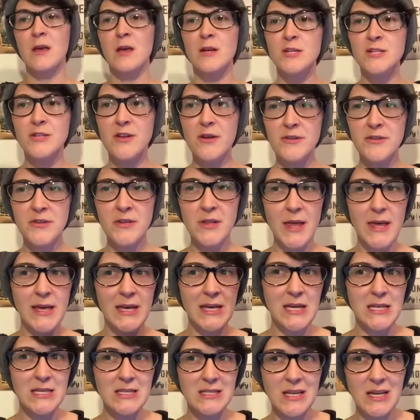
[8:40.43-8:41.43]
She's also like,
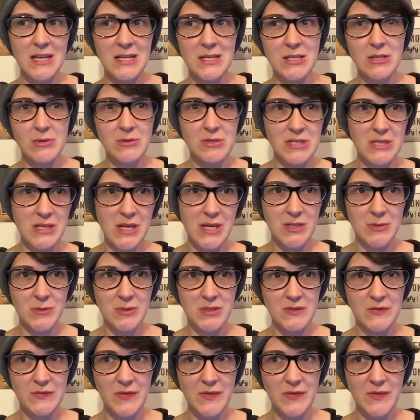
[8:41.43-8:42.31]
he said you did that to his